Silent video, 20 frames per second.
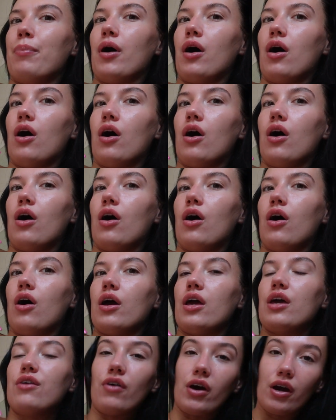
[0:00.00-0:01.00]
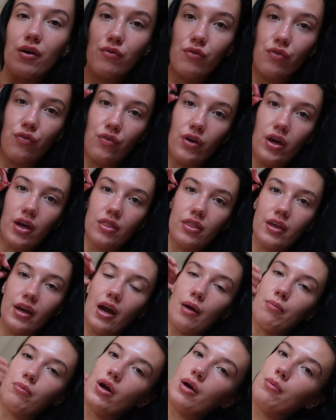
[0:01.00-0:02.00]
But if I can fit the
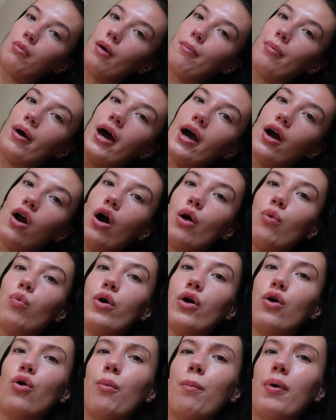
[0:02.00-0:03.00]
camera in my bag, I will.